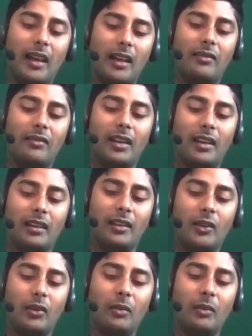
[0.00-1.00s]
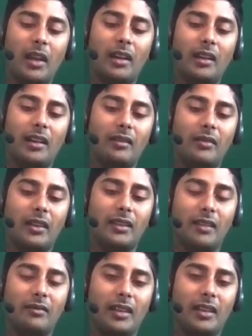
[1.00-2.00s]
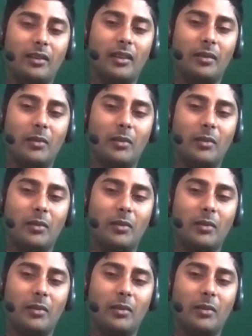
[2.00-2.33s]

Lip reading: I feel during my learning phase, I feel good.